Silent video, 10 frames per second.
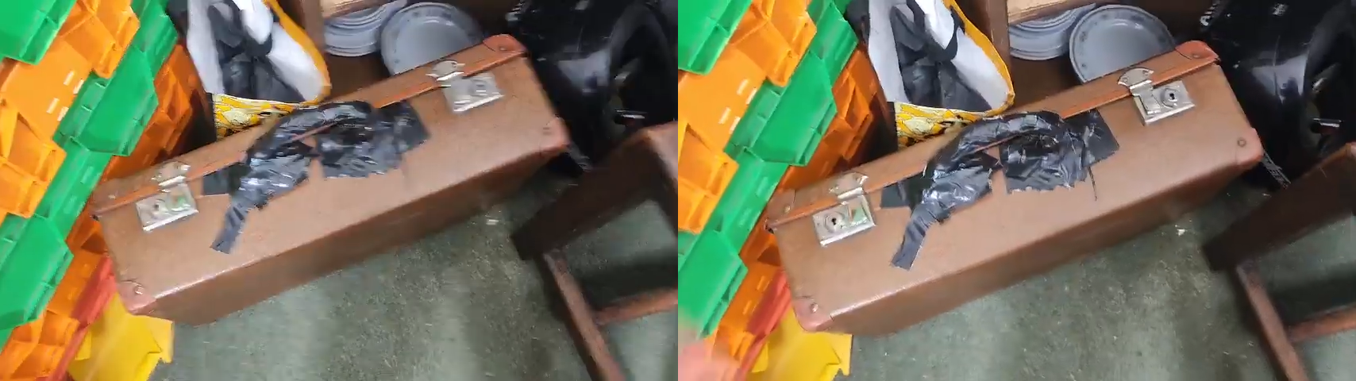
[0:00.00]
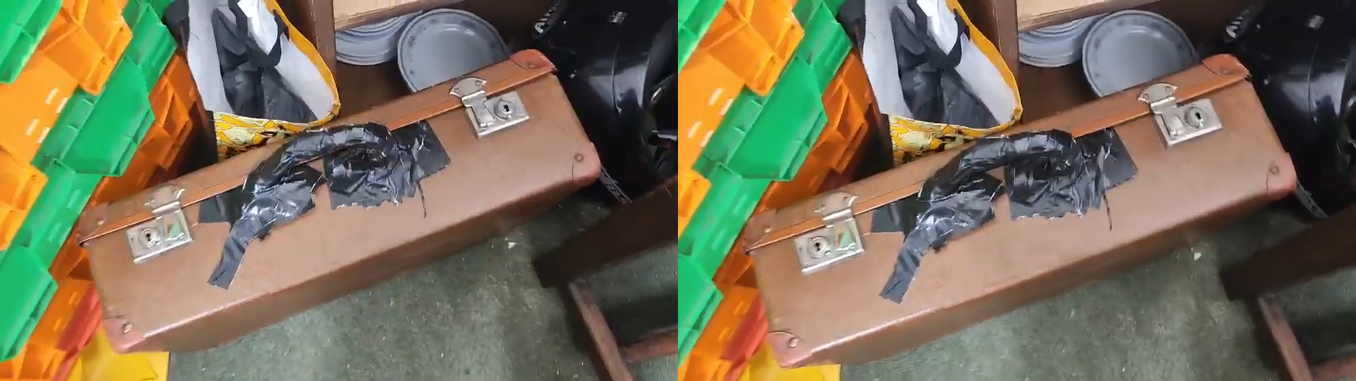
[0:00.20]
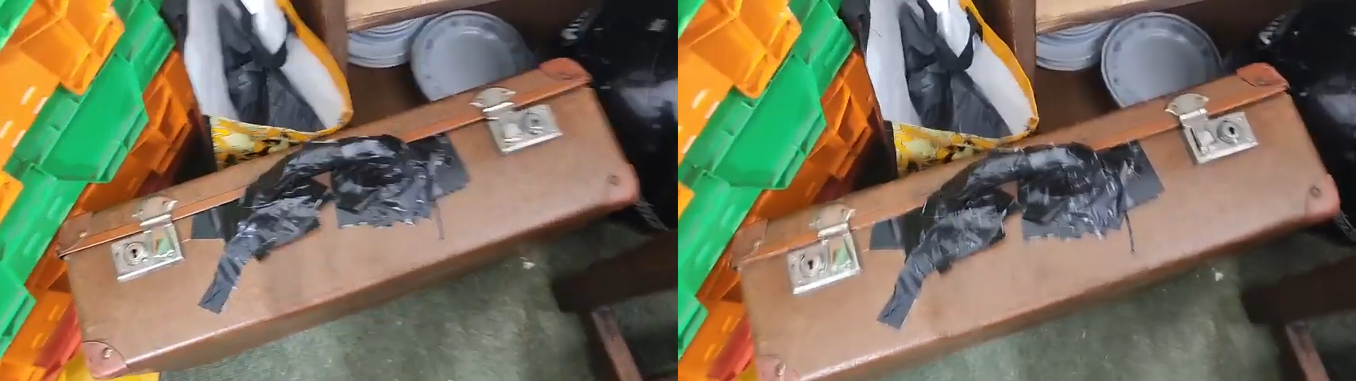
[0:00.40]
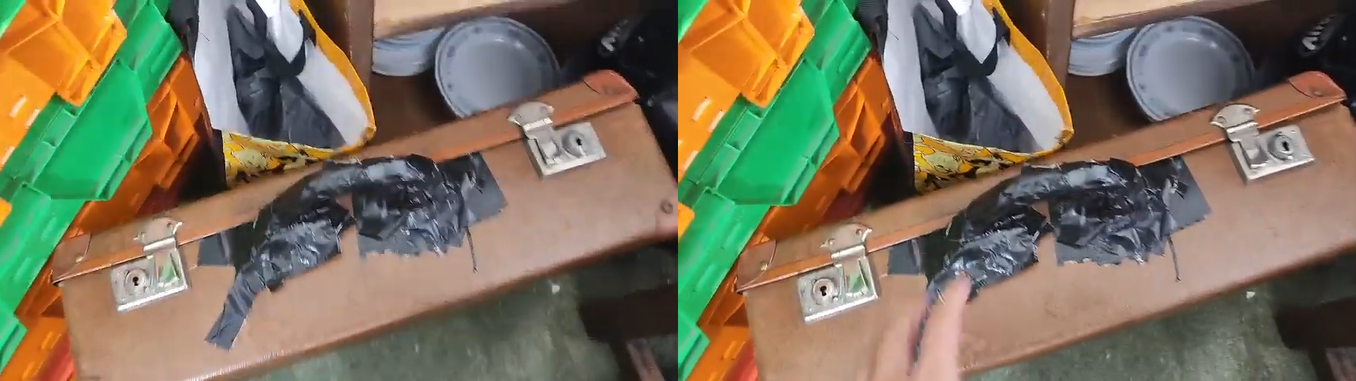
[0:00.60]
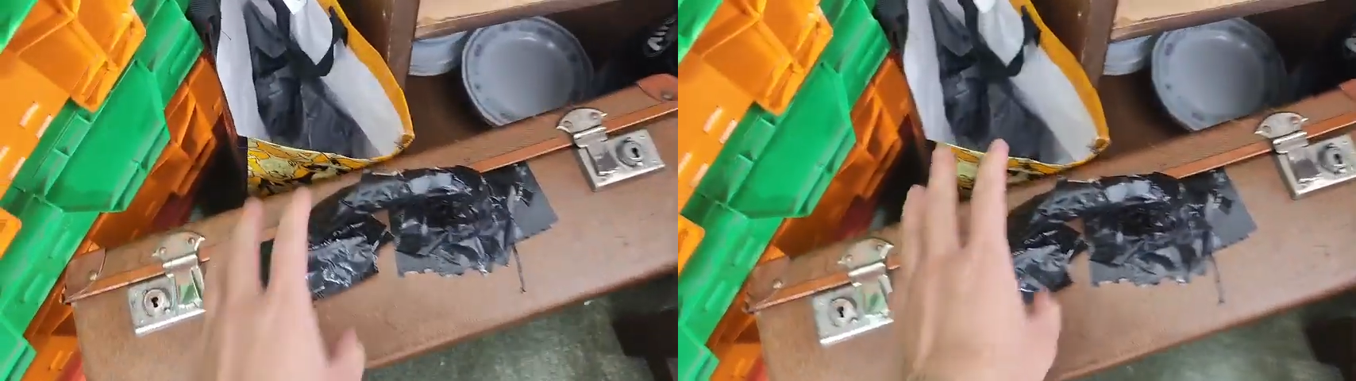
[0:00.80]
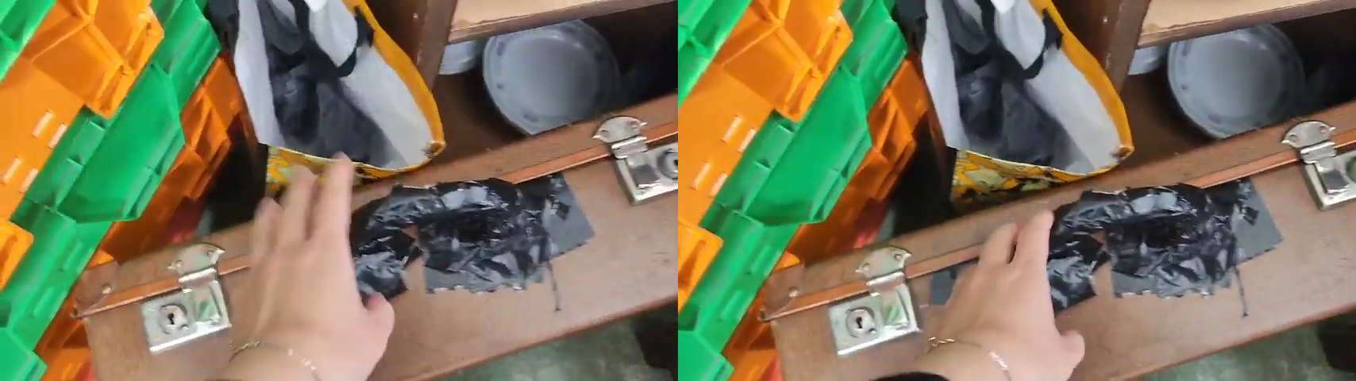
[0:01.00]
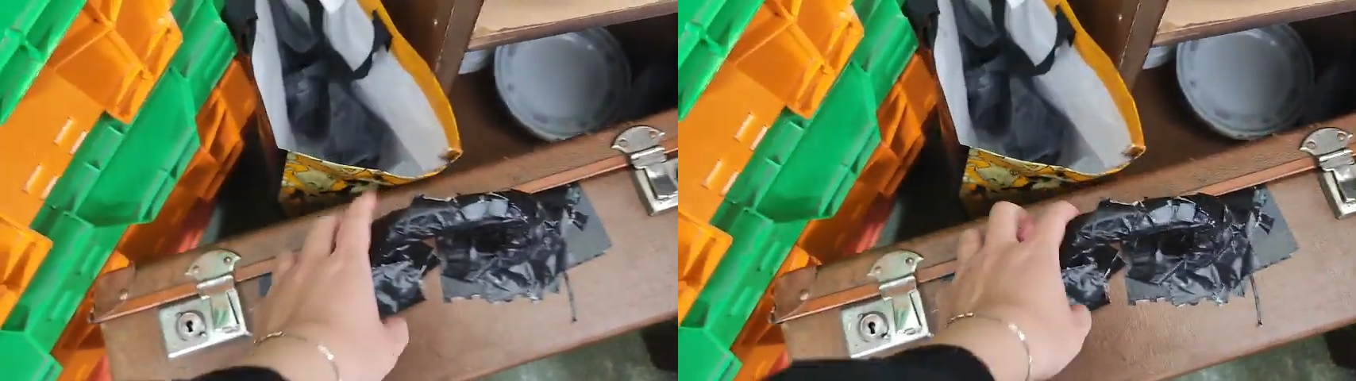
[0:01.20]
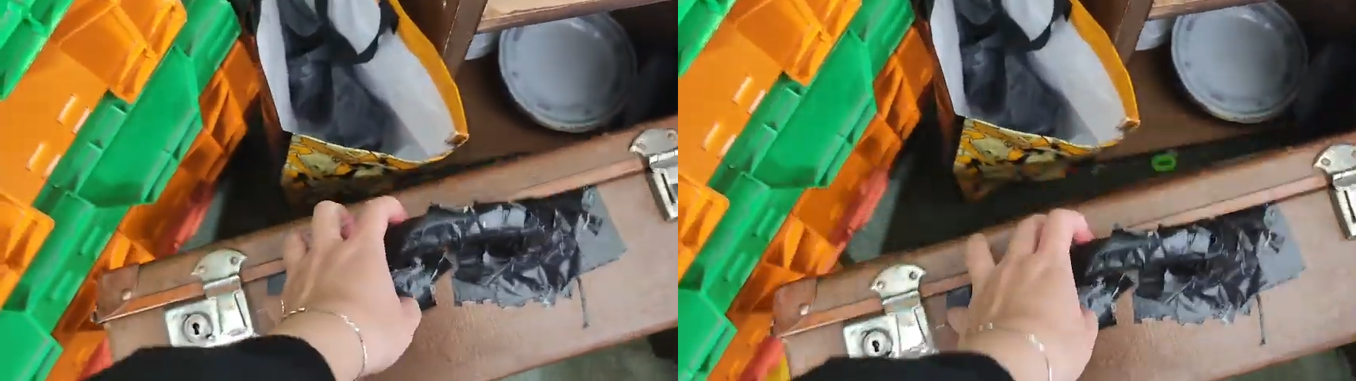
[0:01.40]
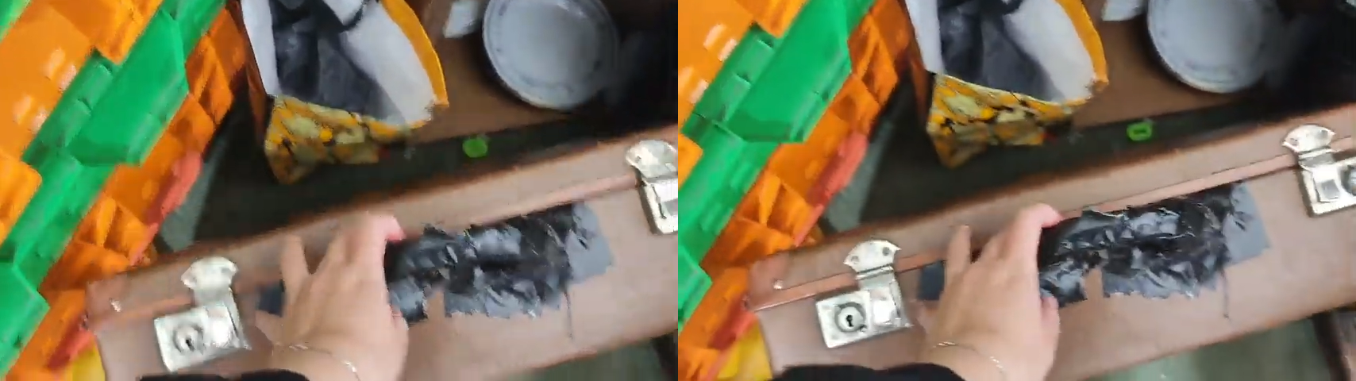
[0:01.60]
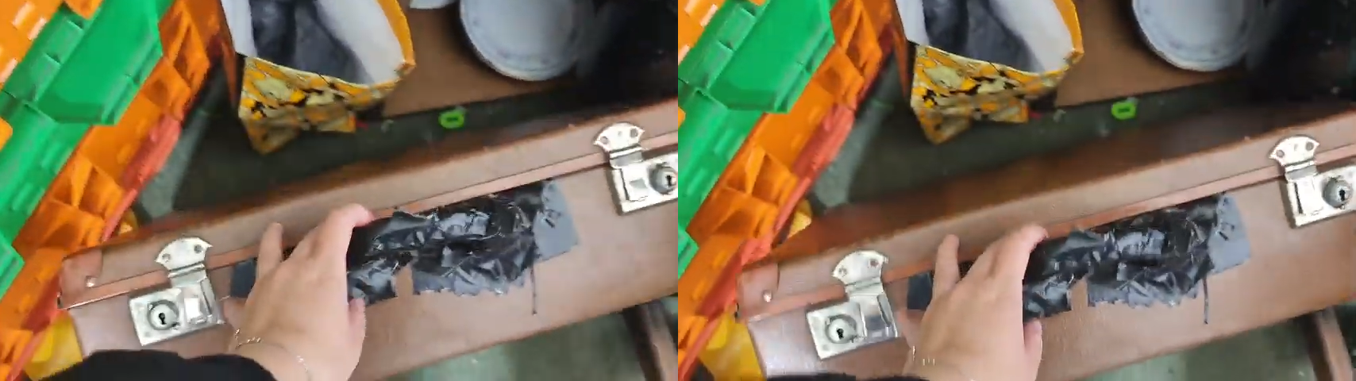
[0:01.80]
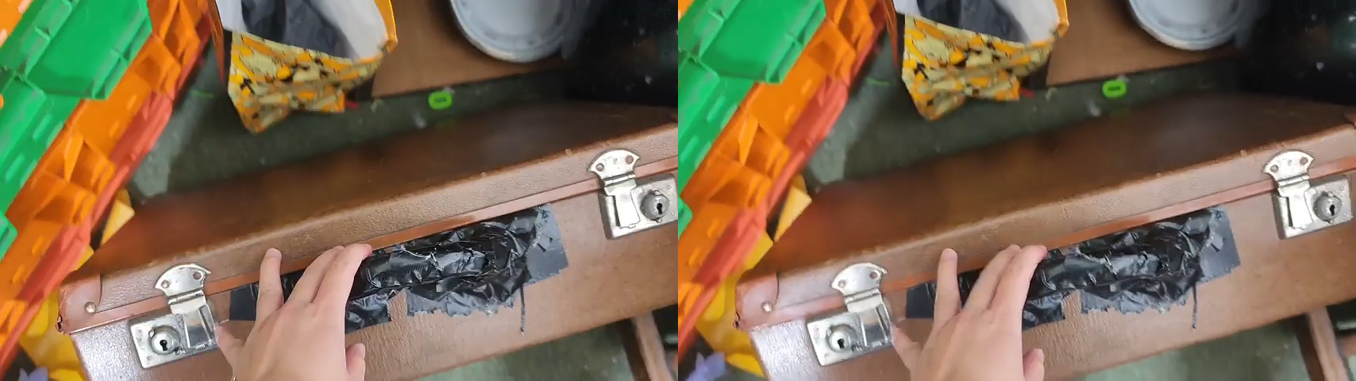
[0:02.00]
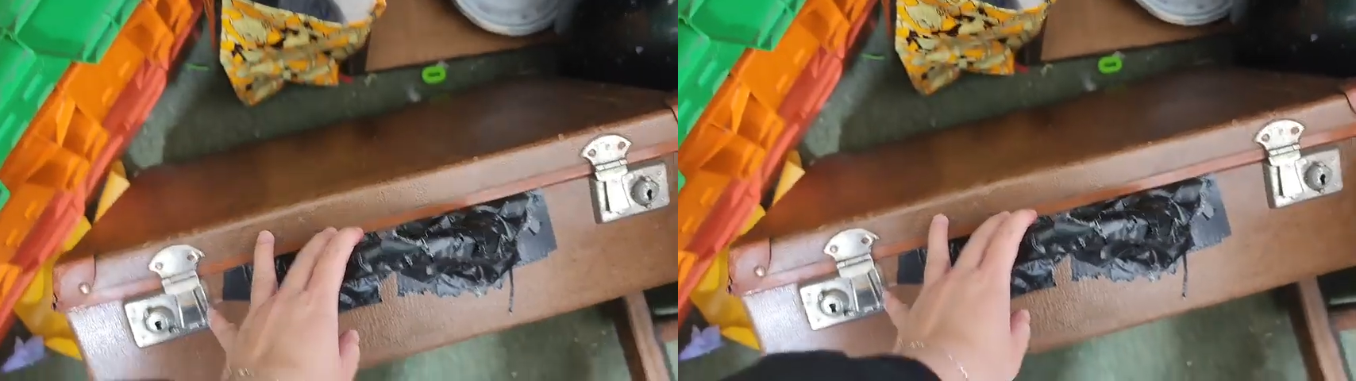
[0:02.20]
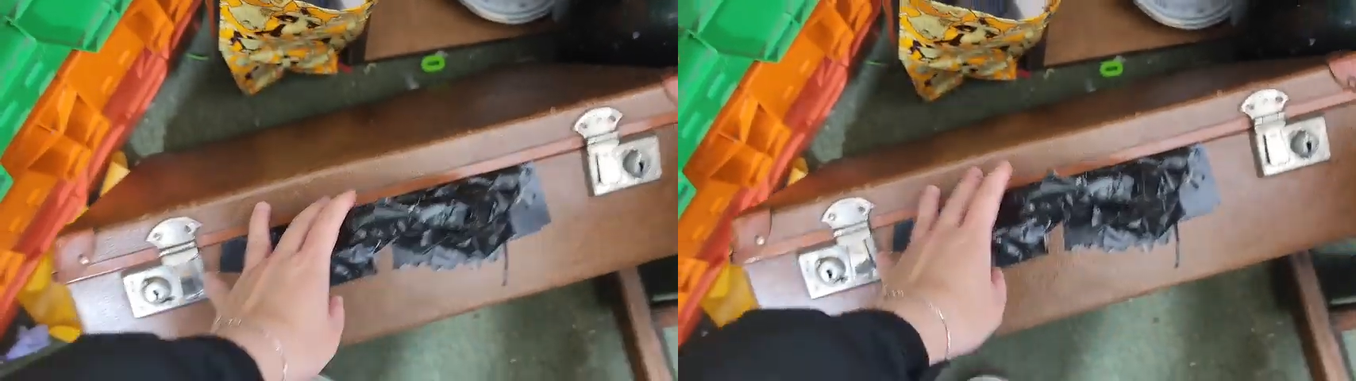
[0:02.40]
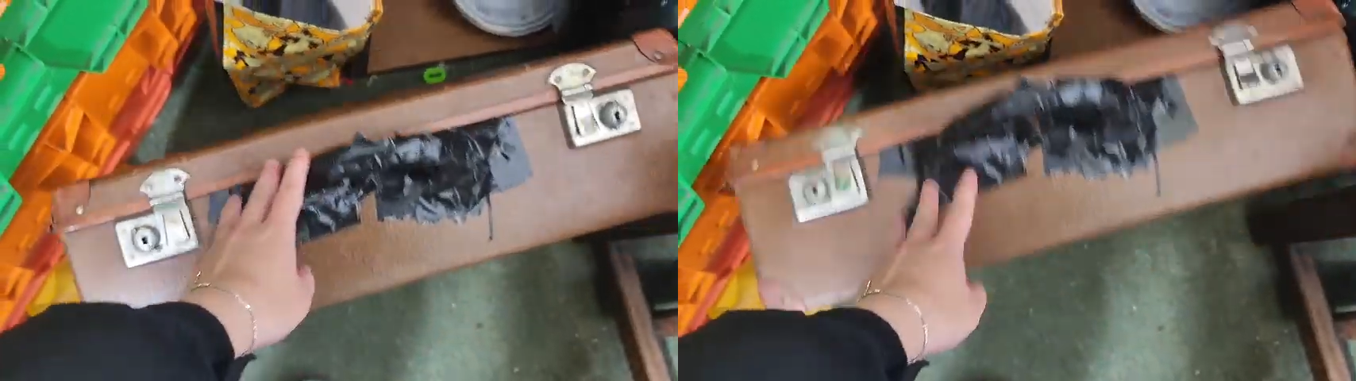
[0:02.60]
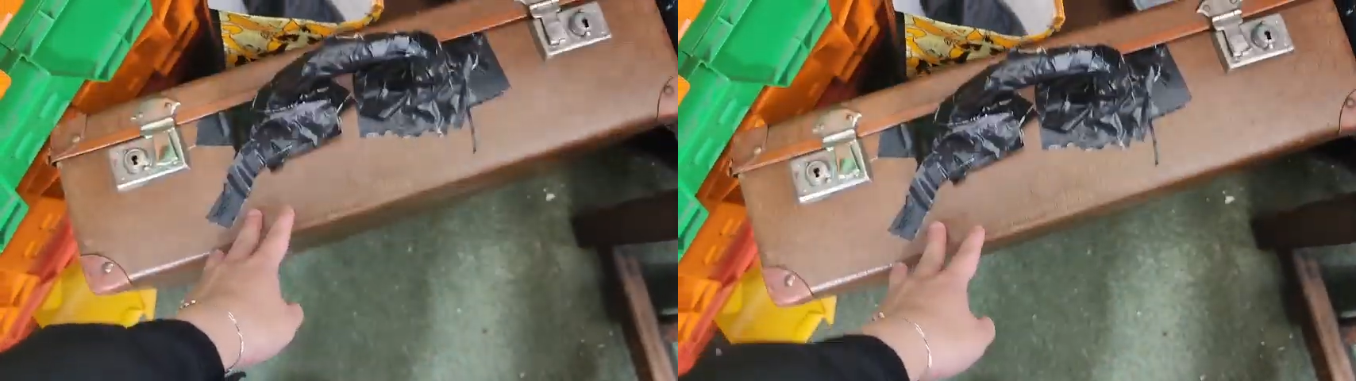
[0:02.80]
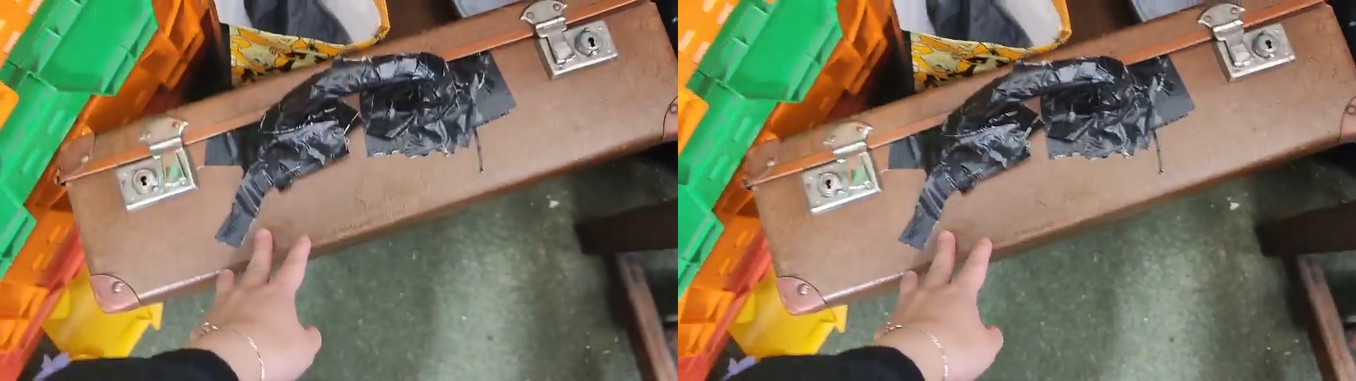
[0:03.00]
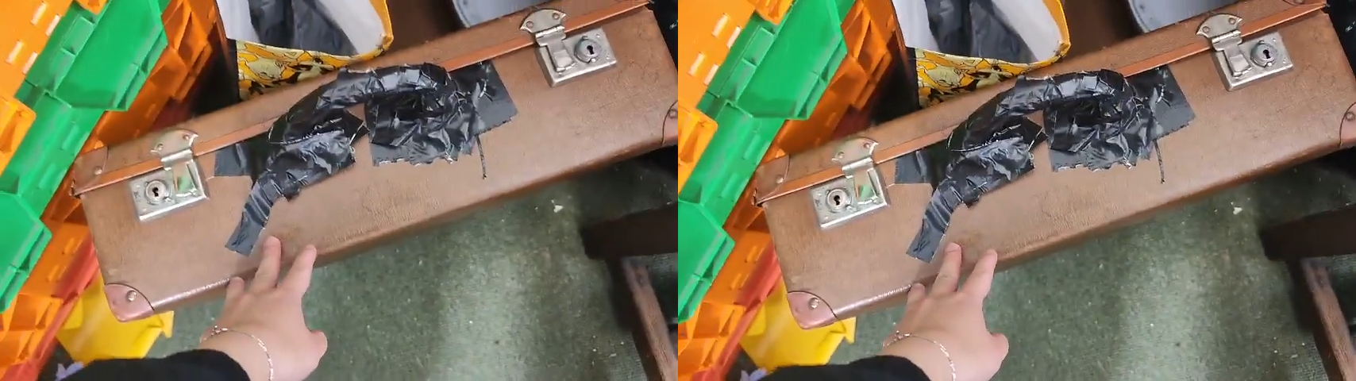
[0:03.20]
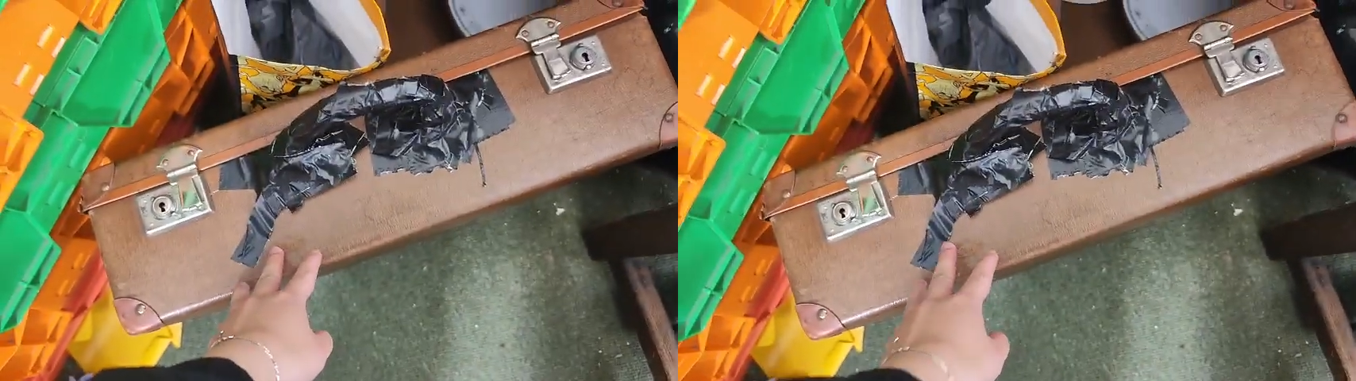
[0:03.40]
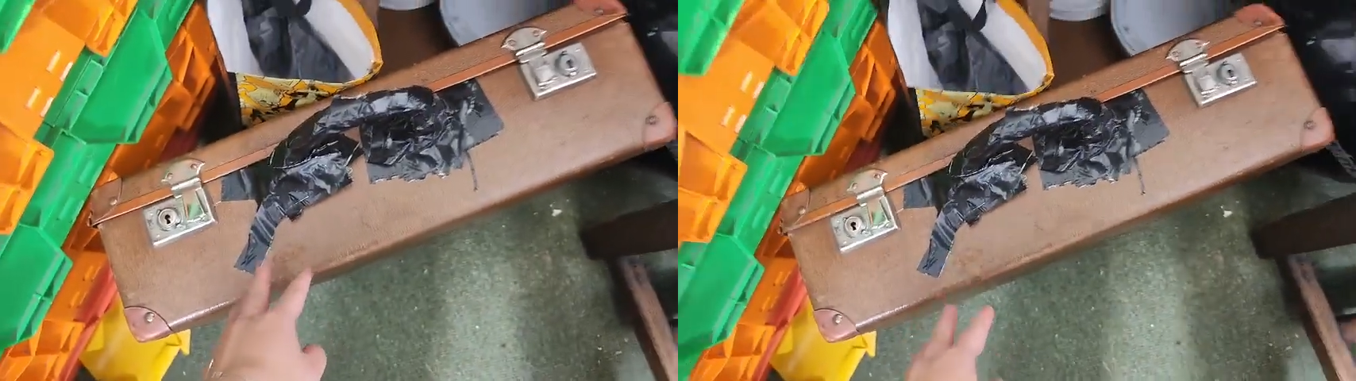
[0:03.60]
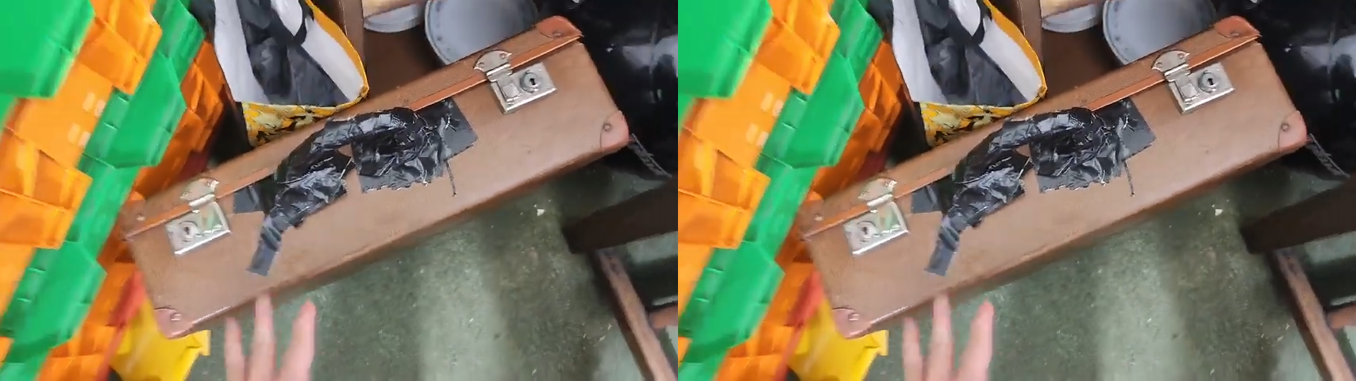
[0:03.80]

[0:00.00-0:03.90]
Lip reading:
(no speaker visible)